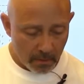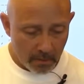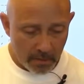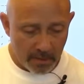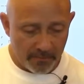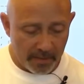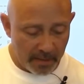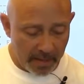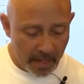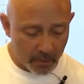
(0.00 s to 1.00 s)
if it
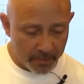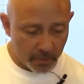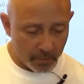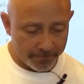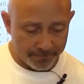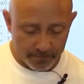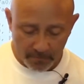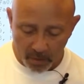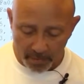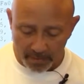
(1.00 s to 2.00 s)
allows me to.
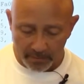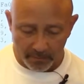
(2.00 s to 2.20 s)
Okay, here we